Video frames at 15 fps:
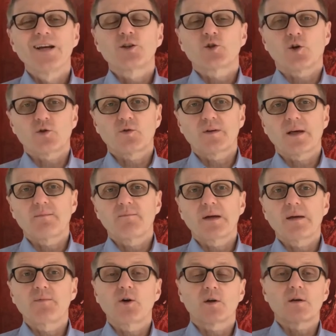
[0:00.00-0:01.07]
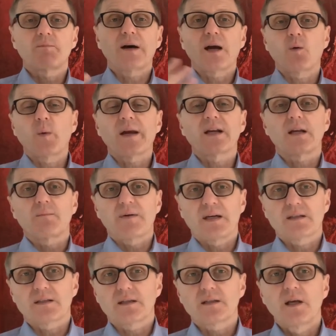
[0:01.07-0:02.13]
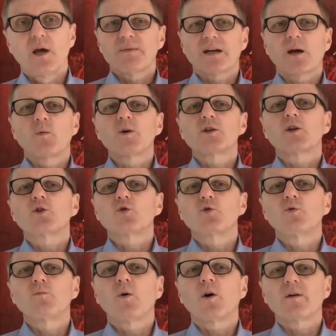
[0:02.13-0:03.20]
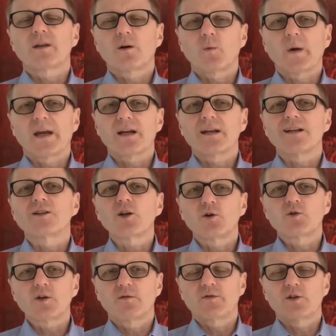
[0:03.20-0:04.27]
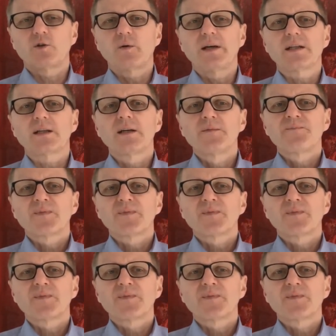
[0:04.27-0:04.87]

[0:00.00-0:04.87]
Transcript: Talk to them maybe on a bi-weekly basis, but I would not do more than weekly. Don't overdo it.